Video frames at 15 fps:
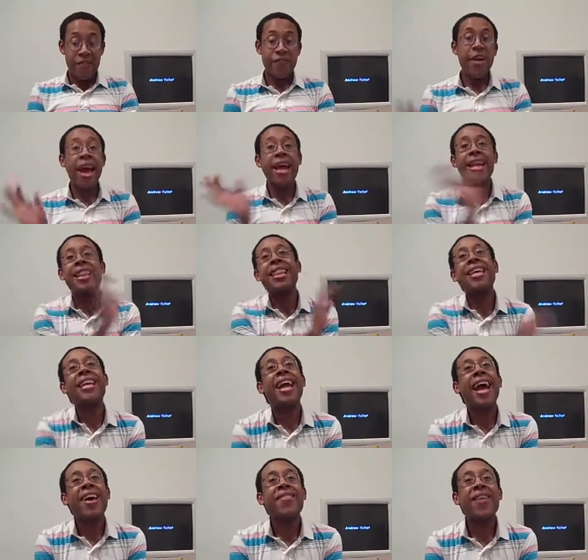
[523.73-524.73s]

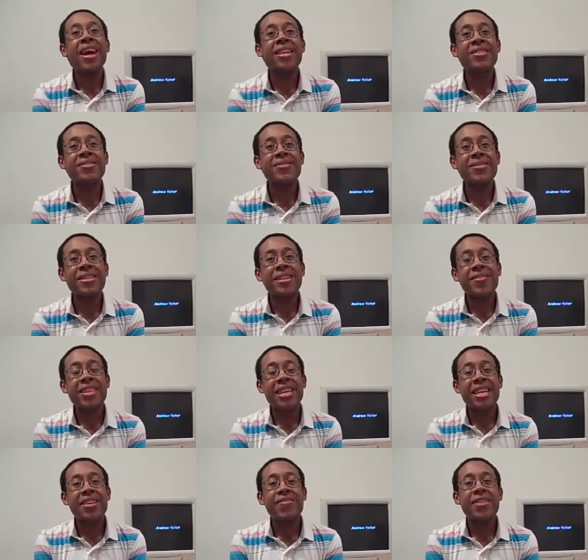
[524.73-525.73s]
Finally, final story of
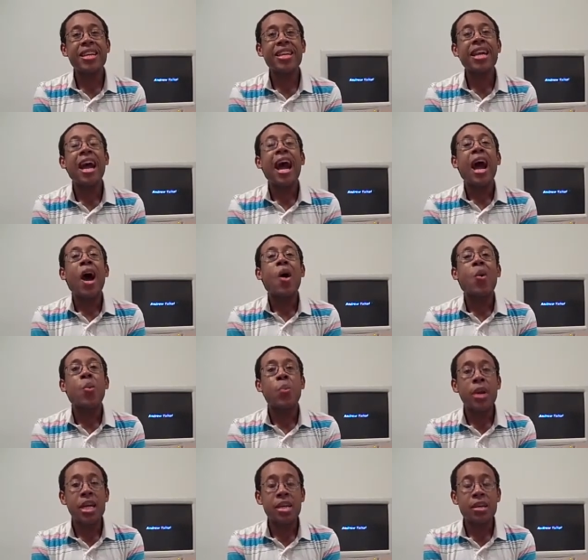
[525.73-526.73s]
the evening
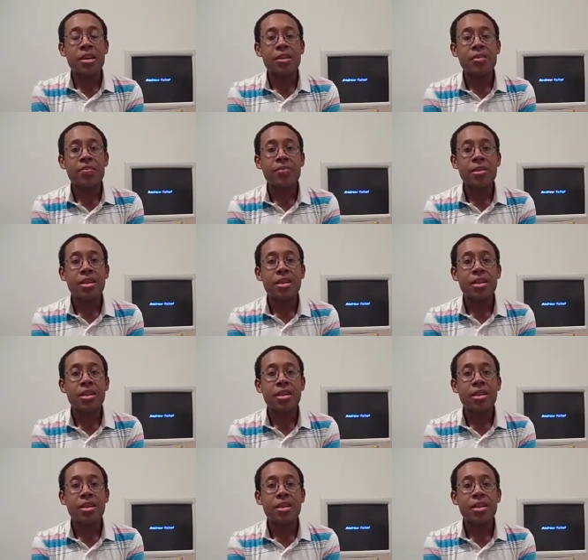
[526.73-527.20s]
Wiener.